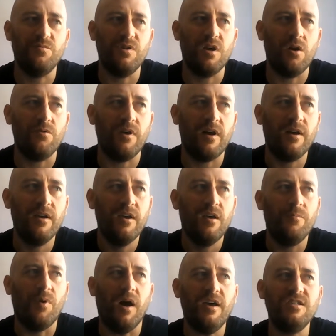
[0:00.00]
We know that,
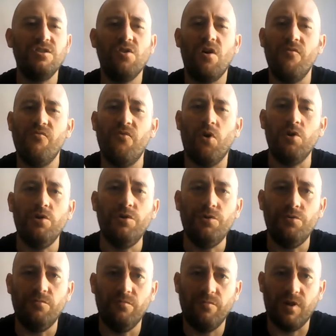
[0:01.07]
but he's not a
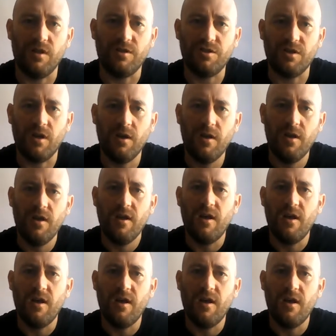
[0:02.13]
volume puncher,